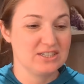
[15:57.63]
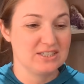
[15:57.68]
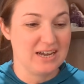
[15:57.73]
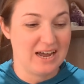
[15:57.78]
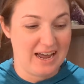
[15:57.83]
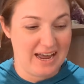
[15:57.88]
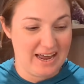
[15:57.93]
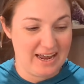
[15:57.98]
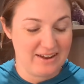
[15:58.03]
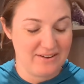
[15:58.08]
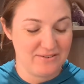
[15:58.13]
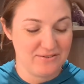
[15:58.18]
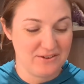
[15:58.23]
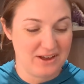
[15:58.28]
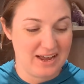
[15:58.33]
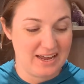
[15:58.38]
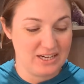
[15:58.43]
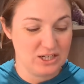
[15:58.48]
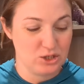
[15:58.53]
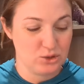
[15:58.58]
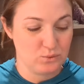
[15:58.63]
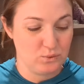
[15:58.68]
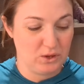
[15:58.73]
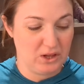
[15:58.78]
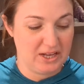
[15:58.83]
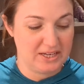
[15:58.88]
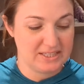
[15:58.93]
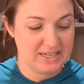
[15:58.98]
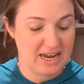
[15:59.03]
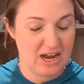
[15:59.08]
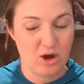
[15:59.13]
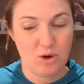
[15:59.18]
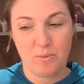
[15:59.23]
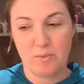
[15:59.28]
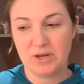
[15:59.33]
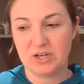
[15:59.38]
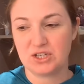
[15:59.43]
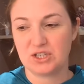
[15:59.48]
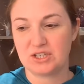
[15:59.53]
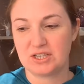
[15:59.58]
dive, I just realized how
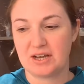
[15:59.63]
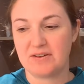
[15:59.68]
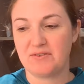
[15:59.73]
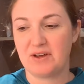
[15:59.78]
much stuff